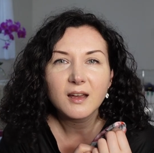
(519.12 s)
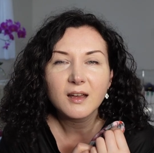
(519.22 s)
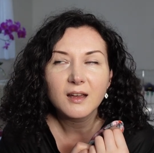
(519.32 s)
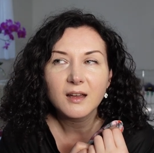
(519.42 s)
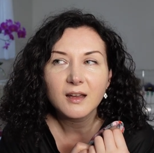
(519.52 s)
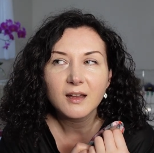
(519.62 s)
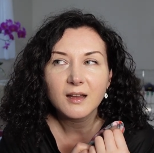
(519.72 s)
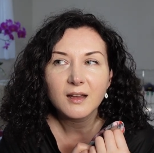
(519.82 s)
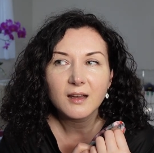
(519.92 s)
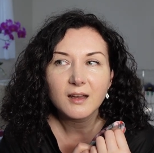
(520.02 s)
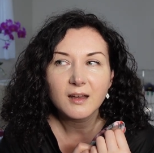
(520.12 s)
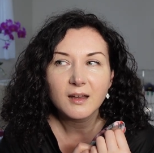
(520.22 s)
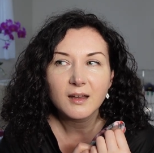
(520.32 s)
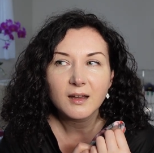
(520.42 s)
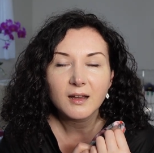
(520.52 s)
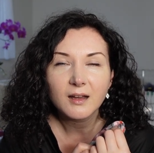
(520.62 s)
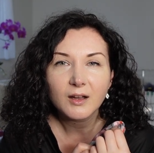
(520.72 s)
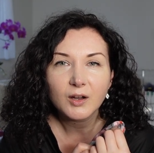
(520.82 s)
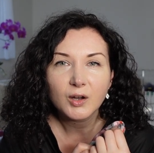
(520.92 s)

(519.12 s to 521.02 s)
Nothing is said.